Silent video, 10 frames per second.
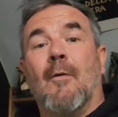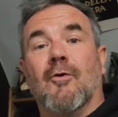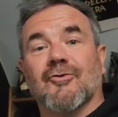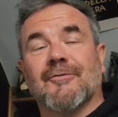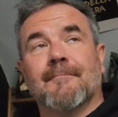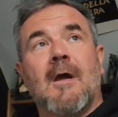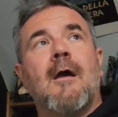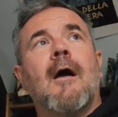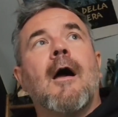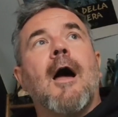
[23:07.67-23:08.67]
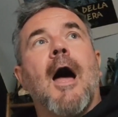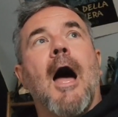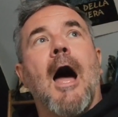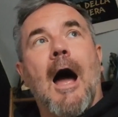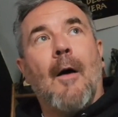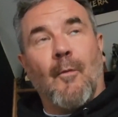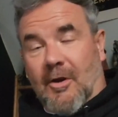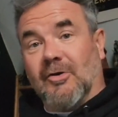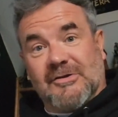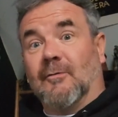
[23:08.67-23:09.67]
Wars. And we
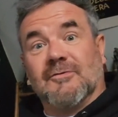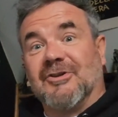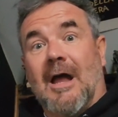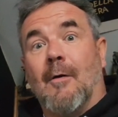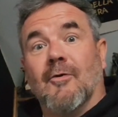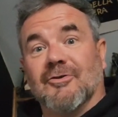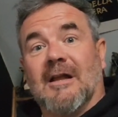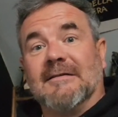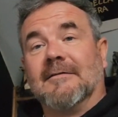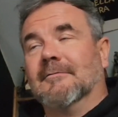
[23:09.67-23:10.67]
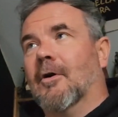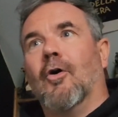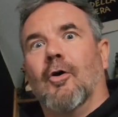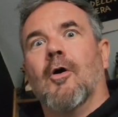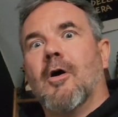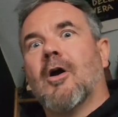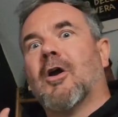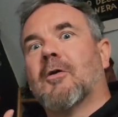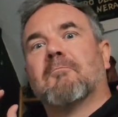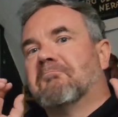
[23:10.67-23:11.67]
got to go to Star Wars Land, or
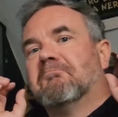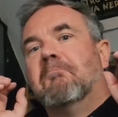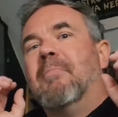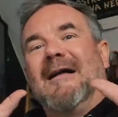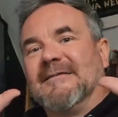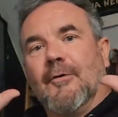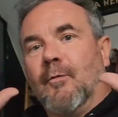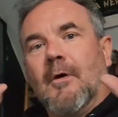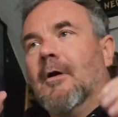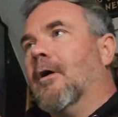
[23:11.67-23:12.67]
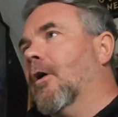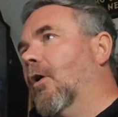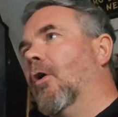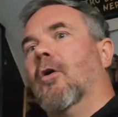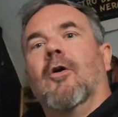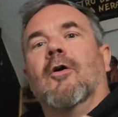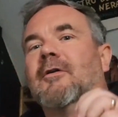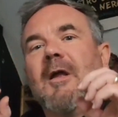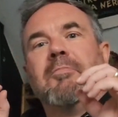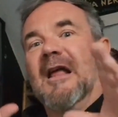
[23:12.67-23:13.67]
Batuu, or
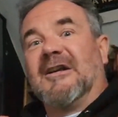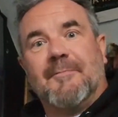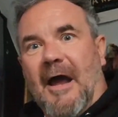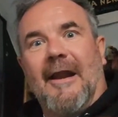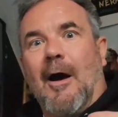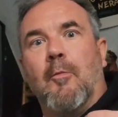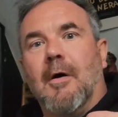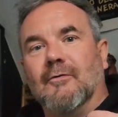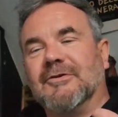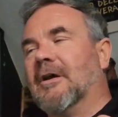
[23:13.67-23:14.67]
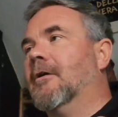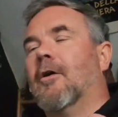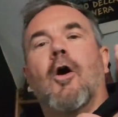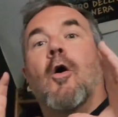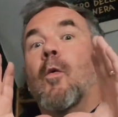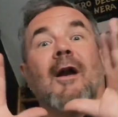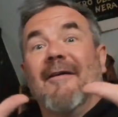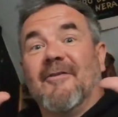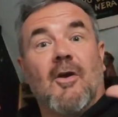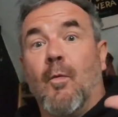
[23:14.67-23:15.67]
the Black Spire Outpost, or
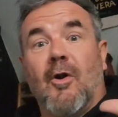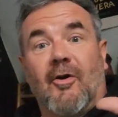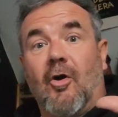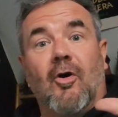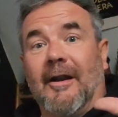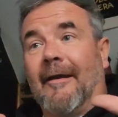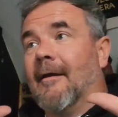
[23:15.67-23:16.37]
whatever you want to call it.